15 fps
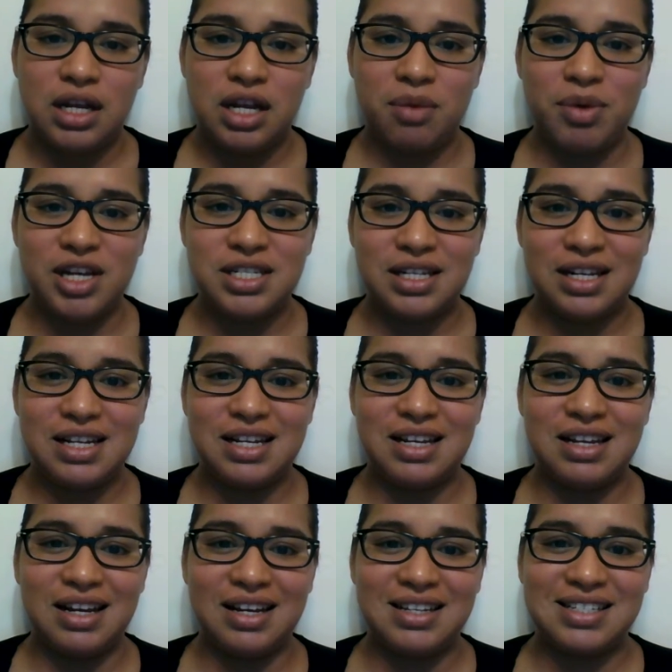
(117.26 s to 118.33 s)
He
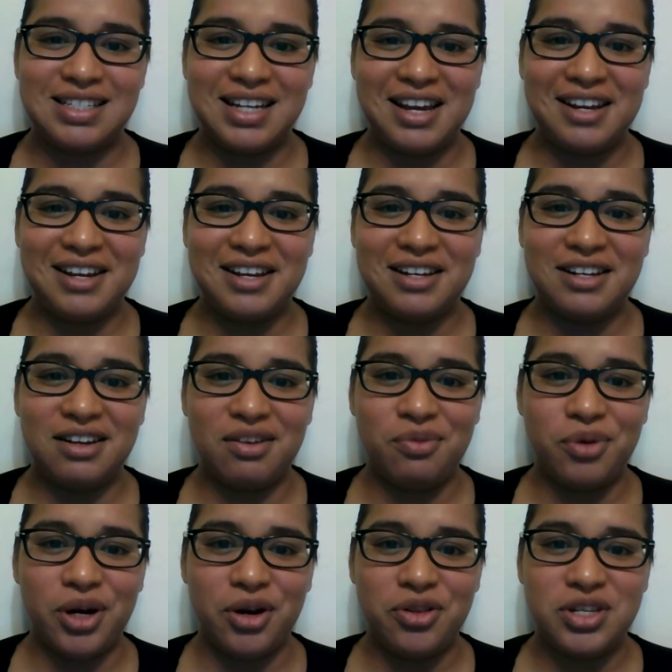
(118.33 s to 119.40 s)
basically stated,
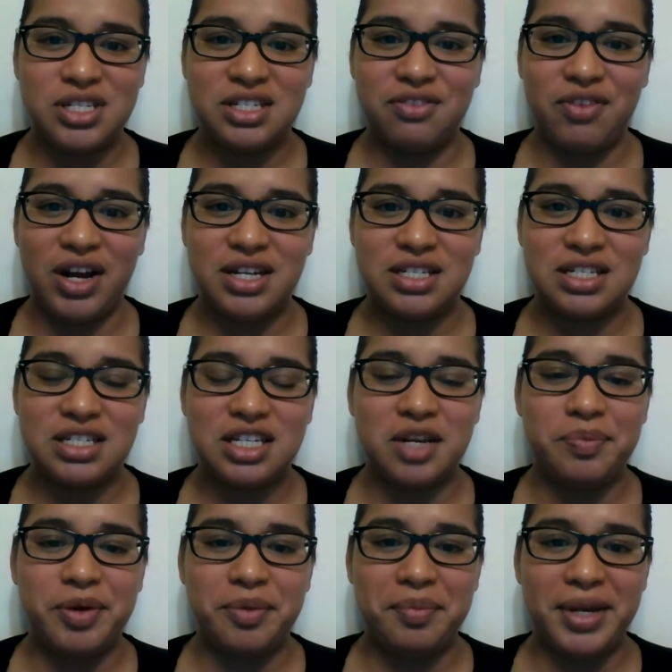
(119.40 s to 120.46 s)
well, this device is
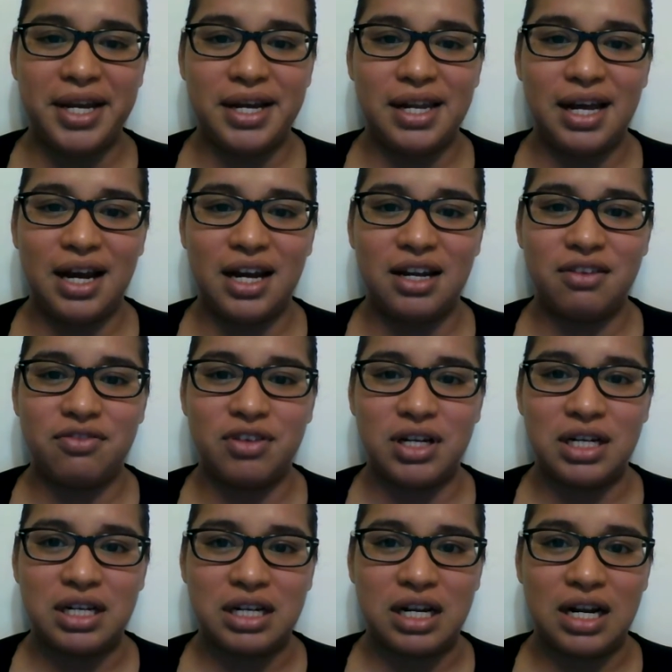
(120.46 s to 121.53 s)
keeping me alive.
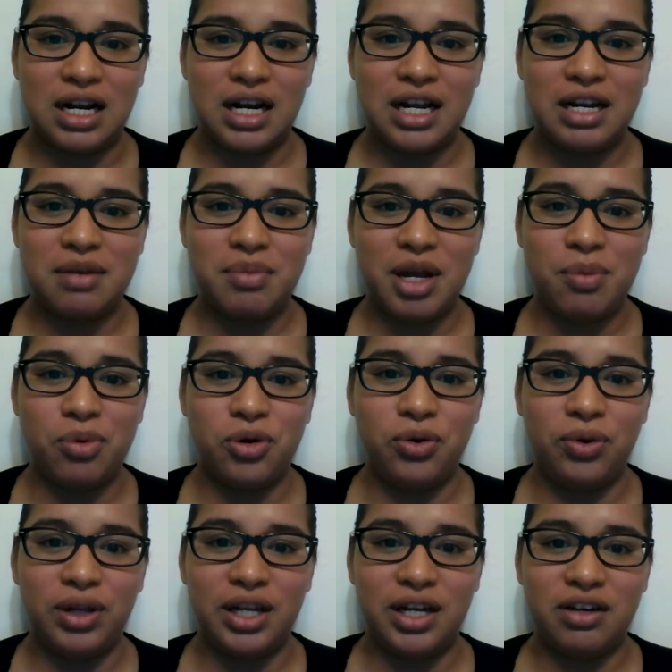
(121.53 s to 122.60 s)
I am able
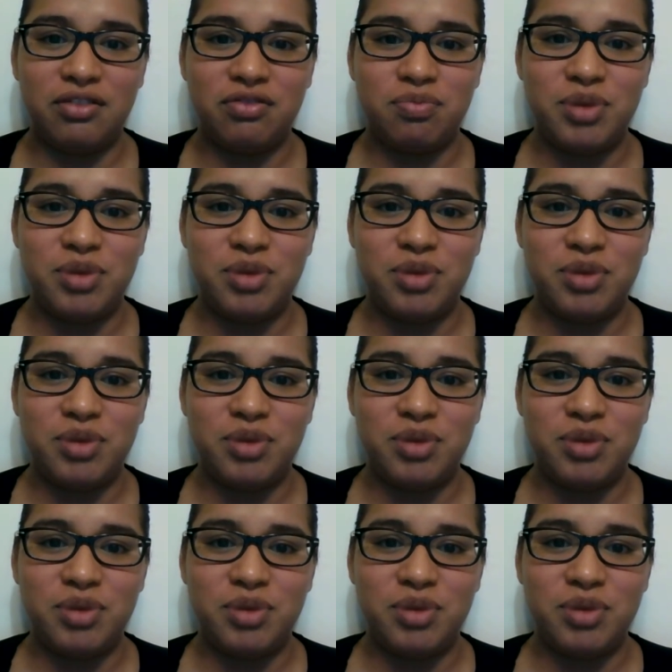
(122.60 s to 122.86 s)
to live